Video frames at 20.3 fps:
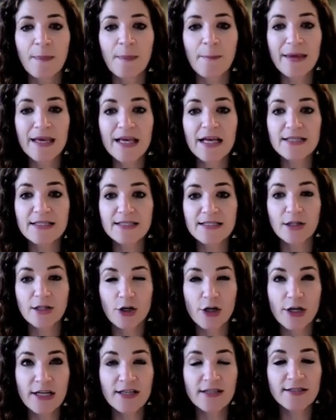because
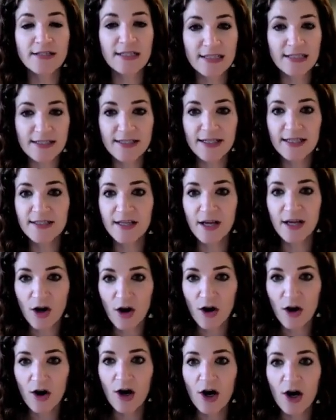learning statistics and
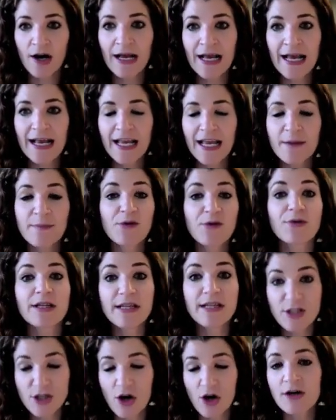R can be
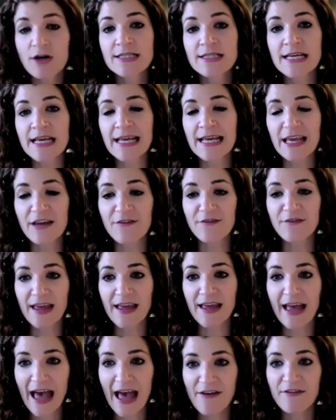really daunting if
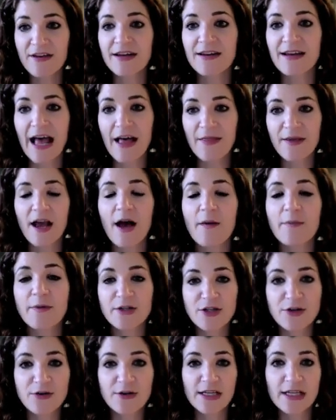they haven't had the
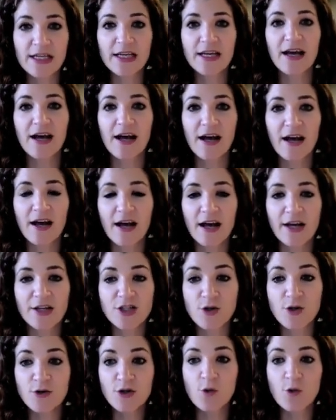opportunity
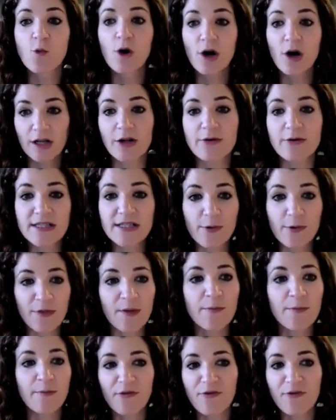to work closely with
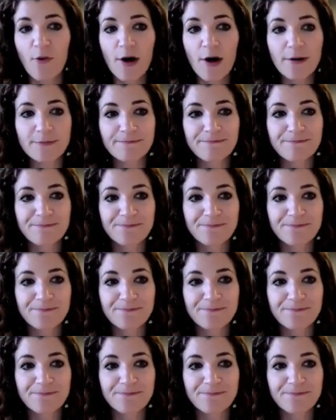them before.